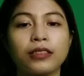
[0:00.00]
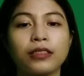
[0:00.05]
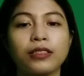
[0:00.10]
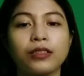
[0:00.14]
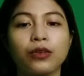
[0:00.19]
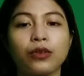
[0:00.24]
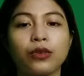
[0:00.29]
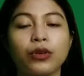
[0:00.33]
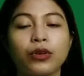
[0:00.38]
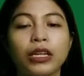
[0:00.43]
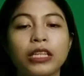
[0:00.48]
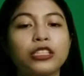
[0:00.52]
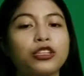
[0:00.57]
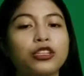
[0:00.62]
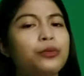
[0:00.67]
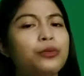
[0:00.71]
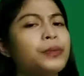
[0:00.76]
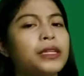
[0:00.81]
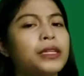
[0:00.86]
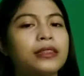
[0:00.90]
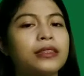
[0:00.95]
So,
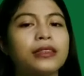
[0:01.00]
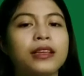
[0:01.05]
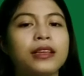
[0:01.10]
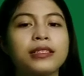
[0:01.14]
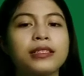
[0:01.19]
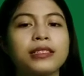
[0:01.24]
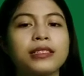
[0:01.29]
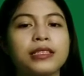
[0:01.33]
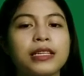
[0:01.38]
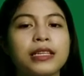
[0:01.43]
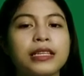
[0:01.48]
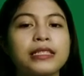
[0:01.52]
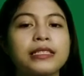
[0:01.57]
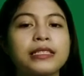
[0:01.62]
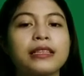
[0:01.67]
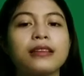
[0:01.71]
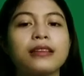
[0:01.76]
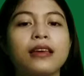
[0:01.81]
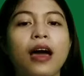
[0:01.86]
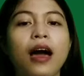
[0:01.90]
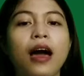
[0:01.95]
incompleteness is
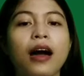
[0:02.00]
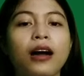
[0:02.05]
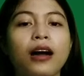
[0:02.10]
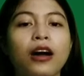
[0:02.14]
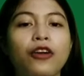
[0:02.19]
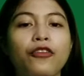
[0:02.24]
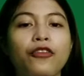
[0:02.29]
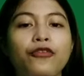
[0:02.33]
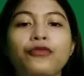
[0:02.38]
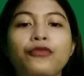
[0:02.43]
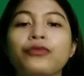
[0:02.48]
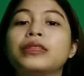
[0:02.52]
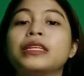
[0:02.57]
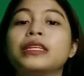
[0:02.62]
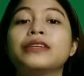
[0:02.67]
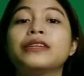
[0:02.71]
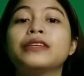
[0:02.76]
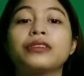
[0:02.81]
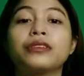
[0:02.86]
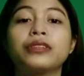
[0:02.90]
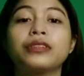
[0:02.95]
the act of
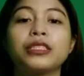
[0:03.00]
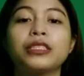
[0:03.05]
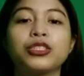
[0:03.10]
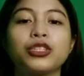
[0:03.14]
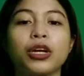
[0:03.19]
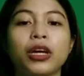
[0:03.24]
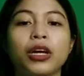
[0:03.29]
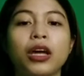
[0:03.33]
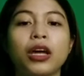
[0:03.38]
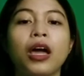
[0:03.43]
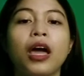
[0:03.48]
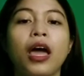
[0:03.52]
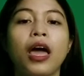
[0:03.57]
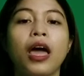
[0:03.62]
never reaching